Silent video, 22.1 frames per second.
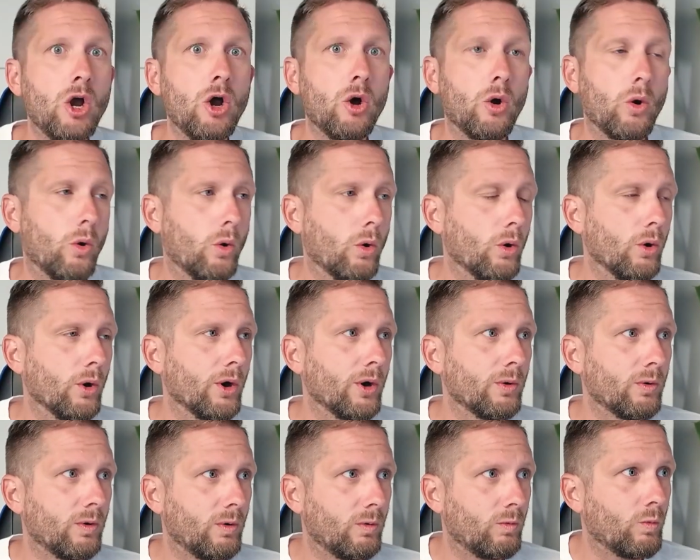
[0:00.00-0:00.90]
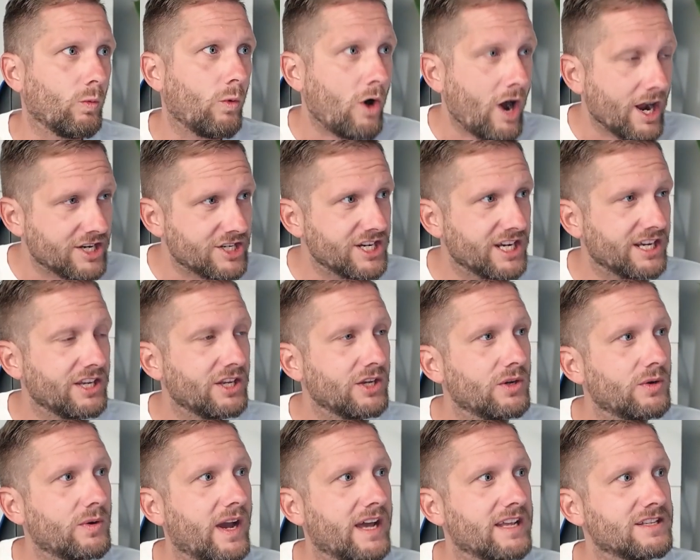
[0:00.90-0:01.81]
or watching
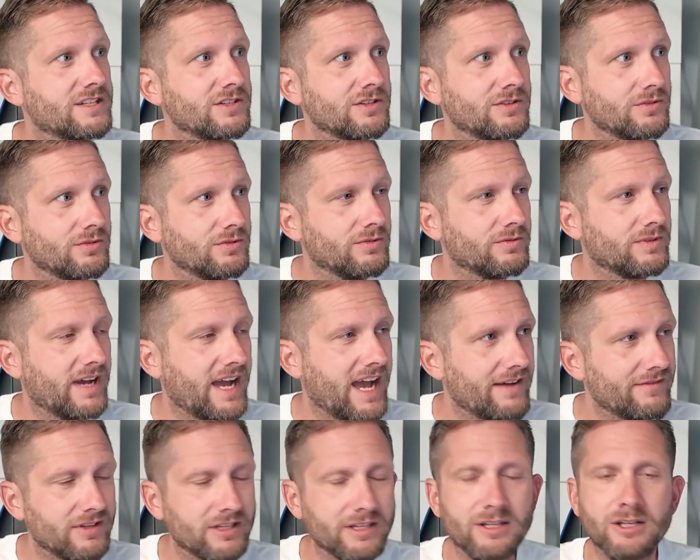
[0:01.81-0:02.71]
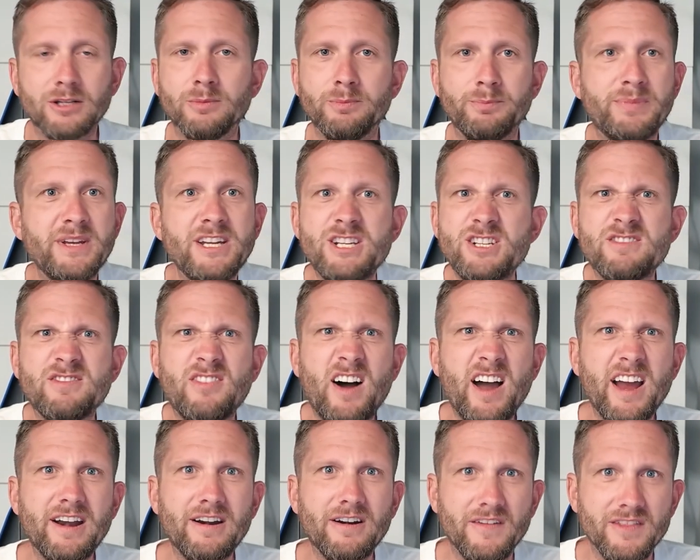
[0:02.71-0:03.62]
you as you have a little beach
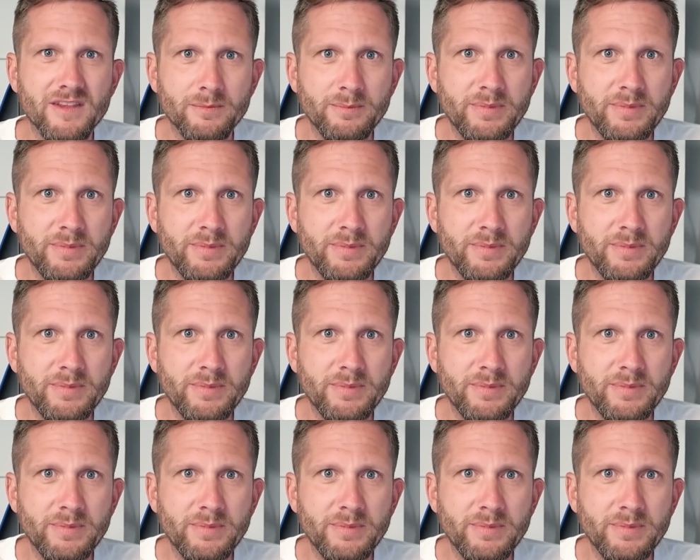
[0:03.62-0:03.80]
fire on the